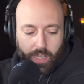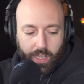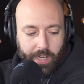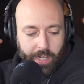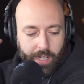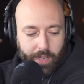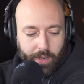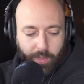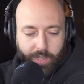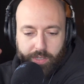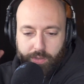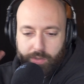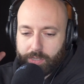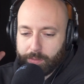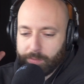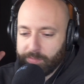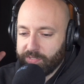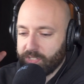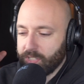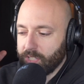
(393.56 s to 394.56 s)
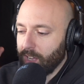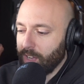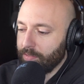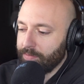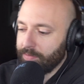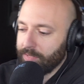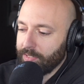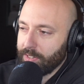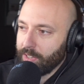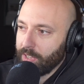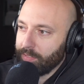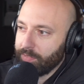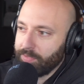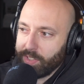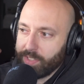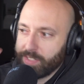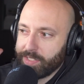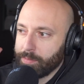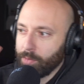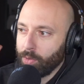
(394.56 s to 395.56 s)
and I read you some stuff and I
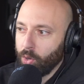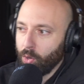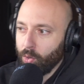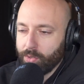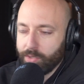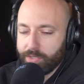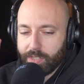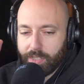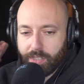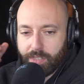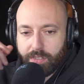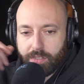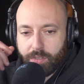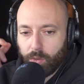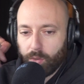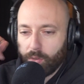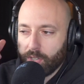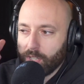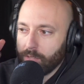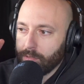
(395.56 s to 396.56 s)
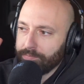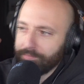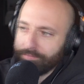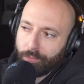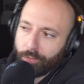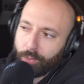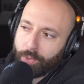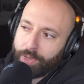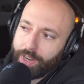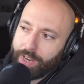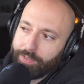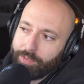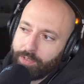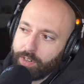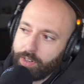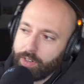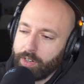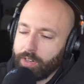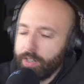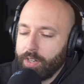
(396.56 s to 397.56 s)
fill some holes in the story and
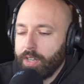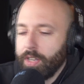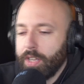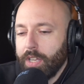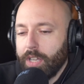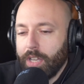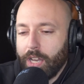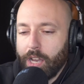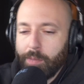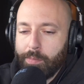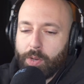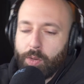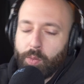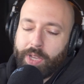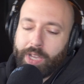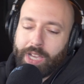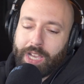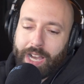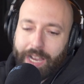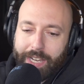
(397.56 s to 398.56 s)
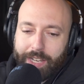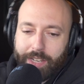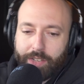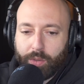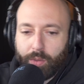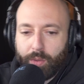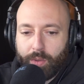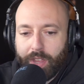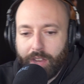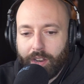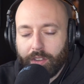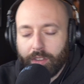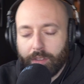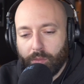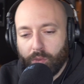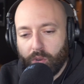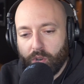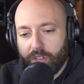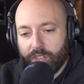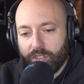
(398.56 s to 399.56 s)
whatever. I mean, we kind of do that on the
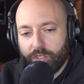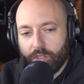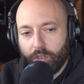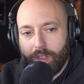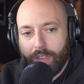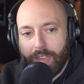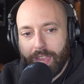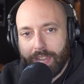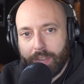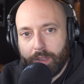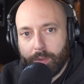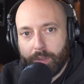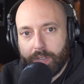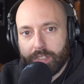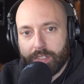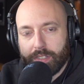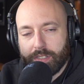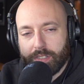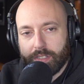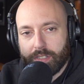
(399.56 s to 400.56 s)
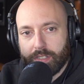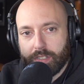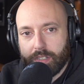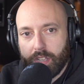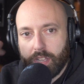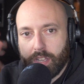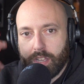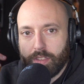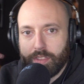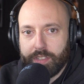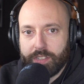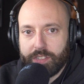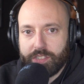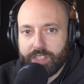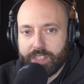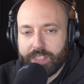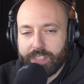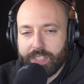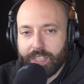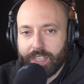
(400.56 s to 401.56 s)
morning show anyways. This
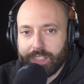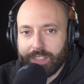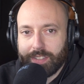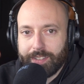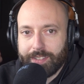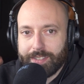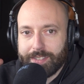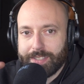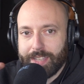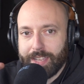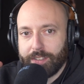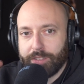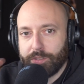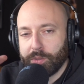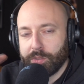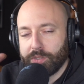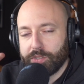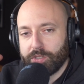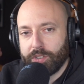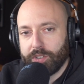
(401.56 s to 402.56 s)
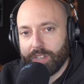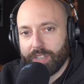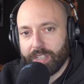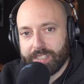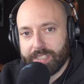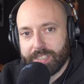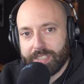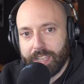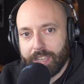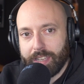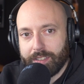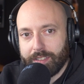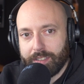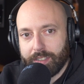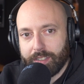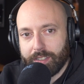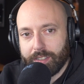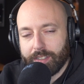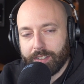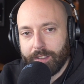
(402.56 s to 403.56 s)
just thing does that to a certain
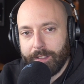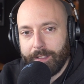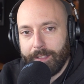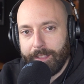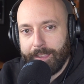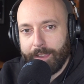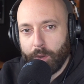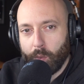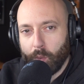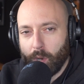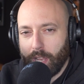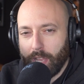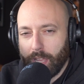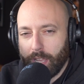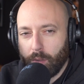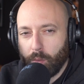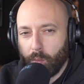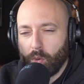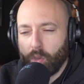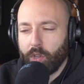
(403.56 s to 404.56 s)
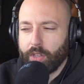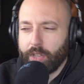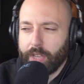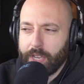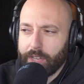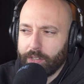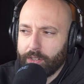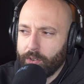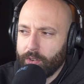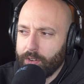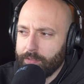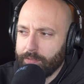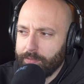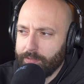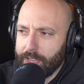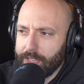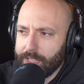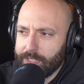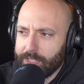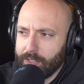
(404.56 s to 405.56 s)
extent where like we're looking at current
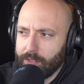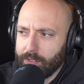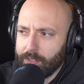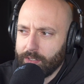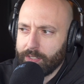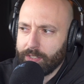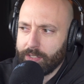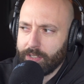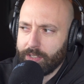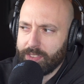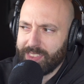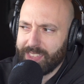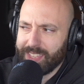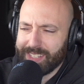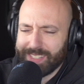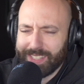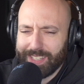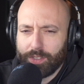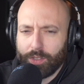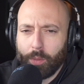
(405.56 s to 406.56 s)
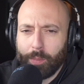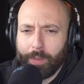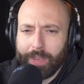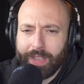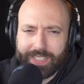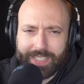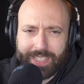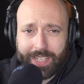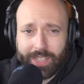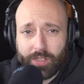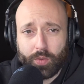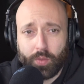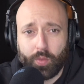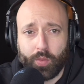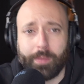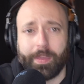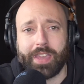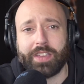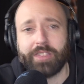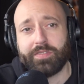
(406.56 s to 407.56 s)
events and things that don't make sense we
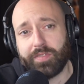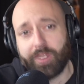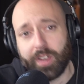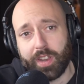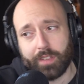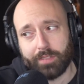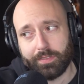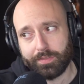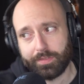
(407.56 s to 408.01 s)
make fun